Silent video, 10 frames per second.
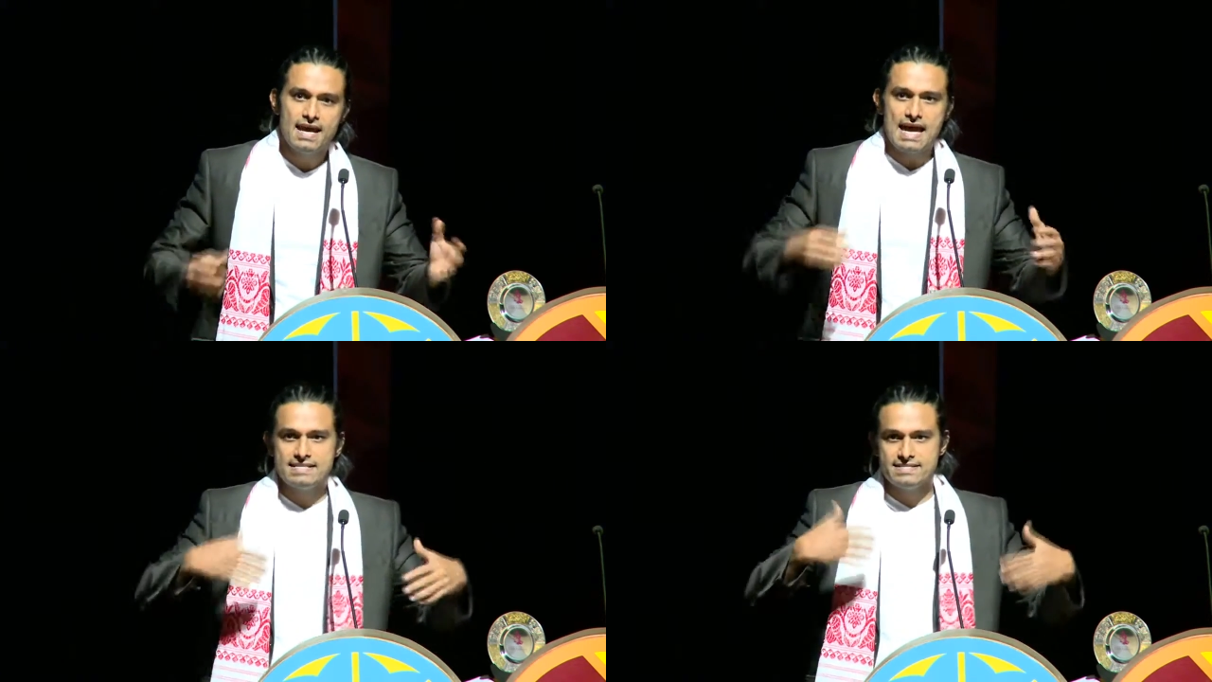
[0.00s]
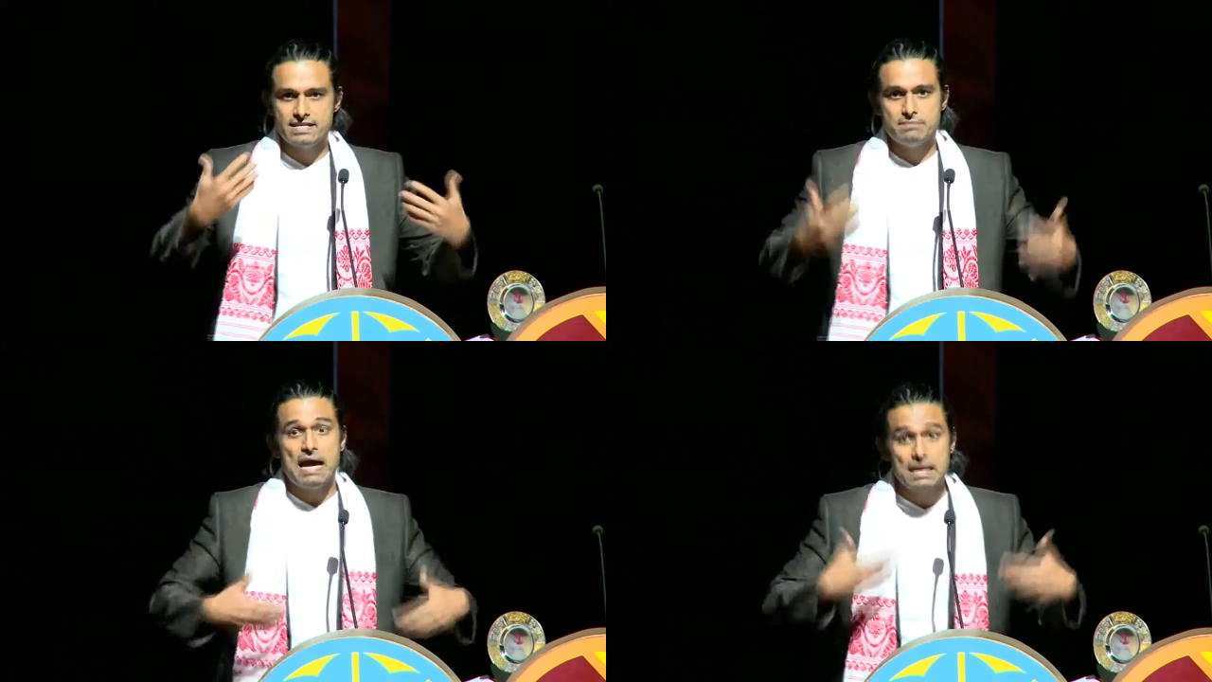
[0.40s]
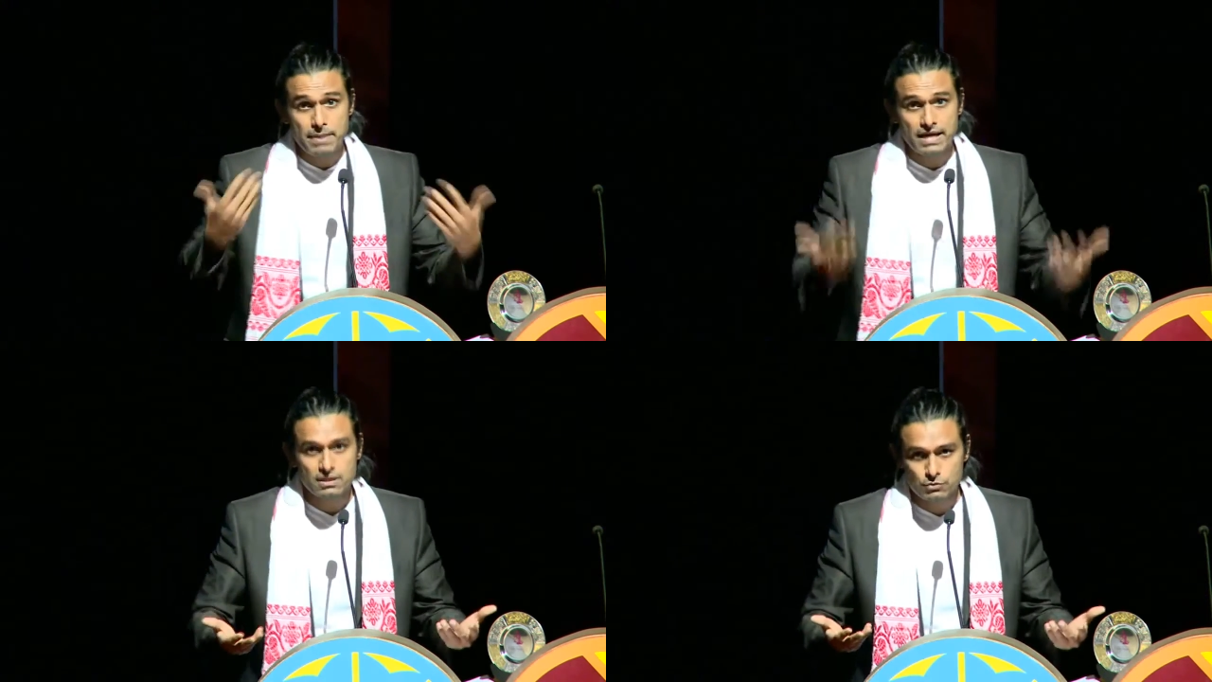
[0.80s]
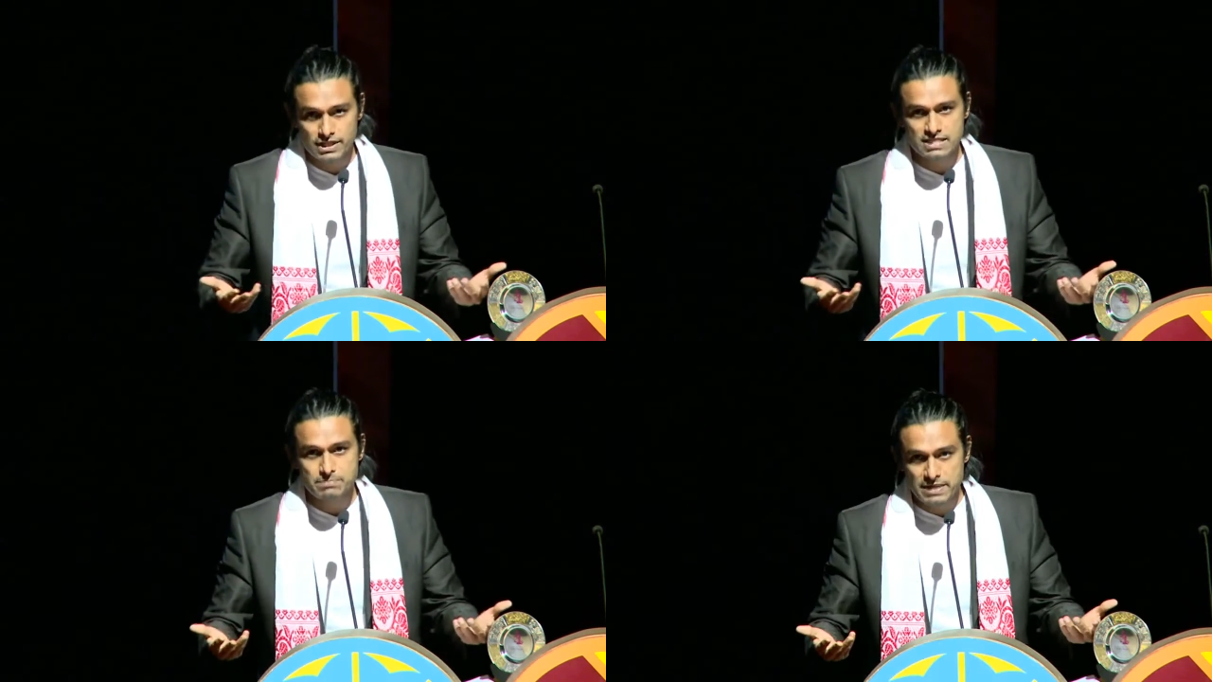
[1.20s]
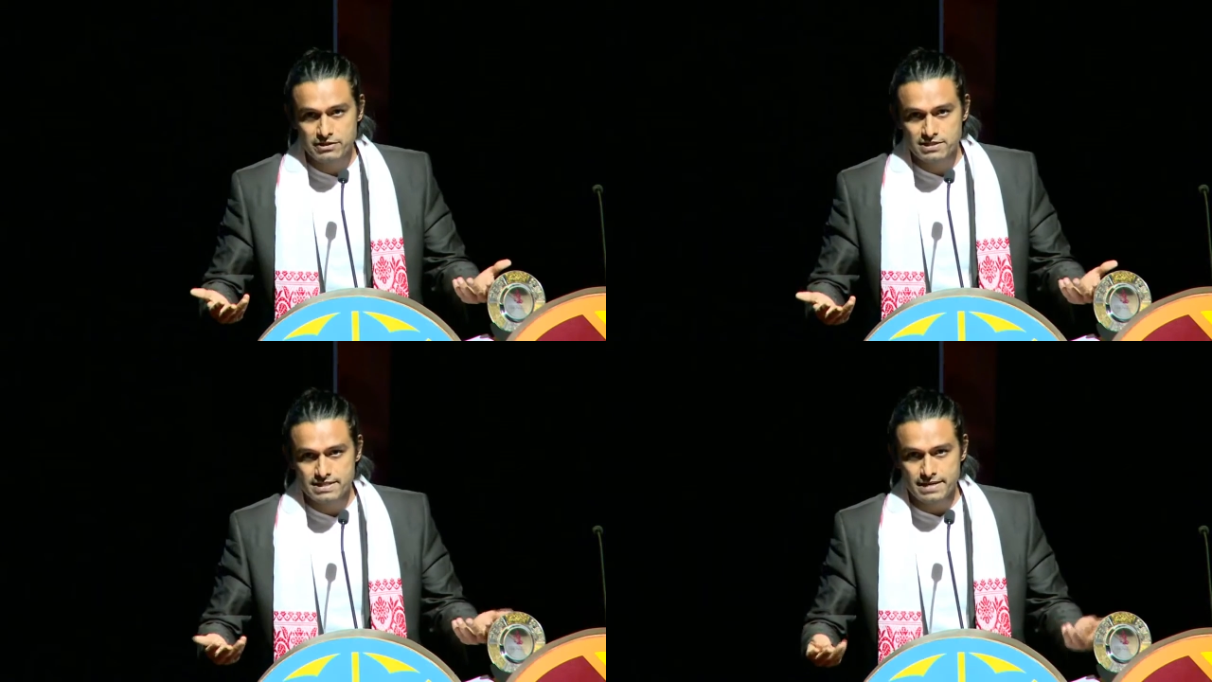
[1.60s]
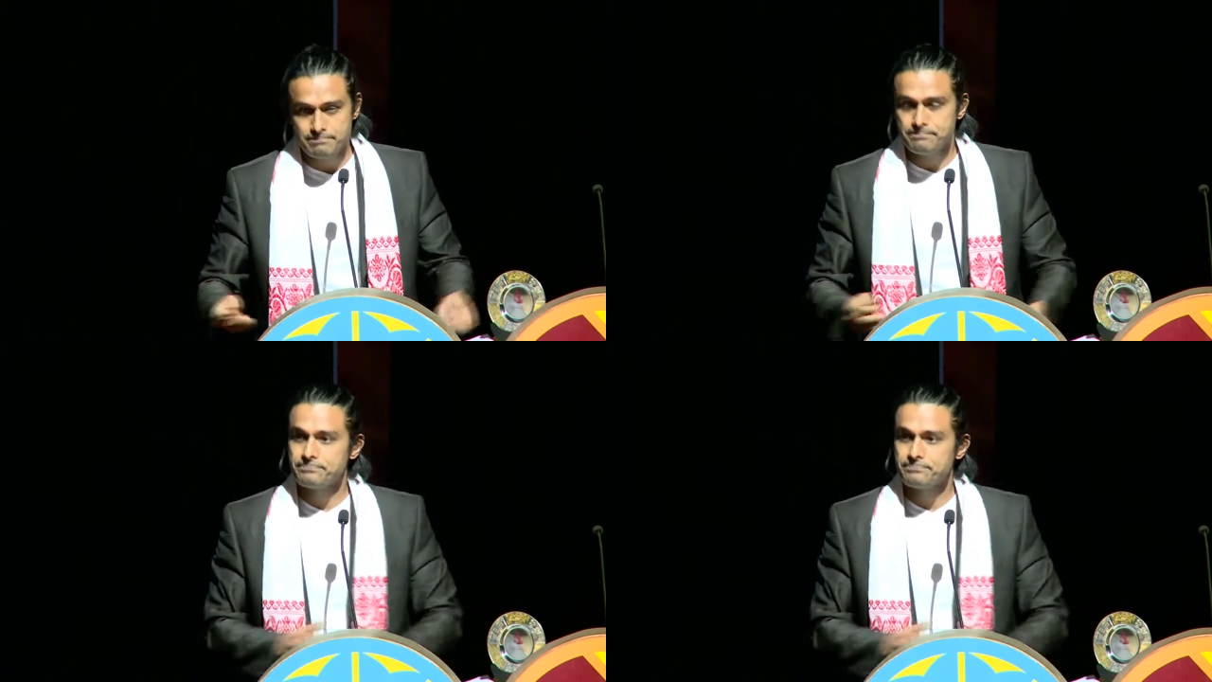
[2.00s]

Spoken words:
as say a backpacker would experience them.